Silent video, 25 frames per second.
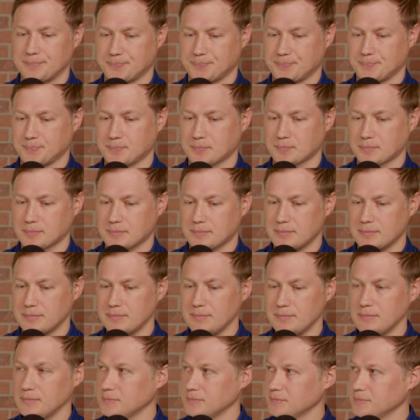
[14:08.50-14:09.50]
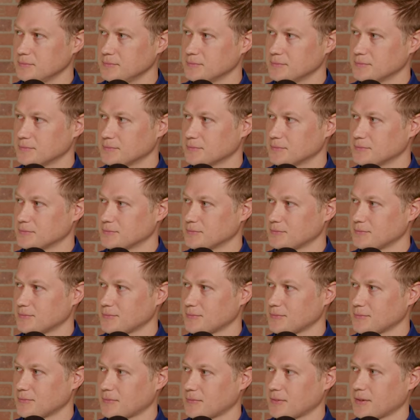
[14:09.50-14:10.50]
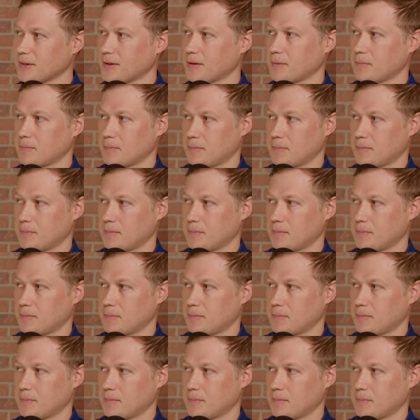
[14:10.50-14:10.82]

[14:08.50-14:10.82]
This person isn't speaking.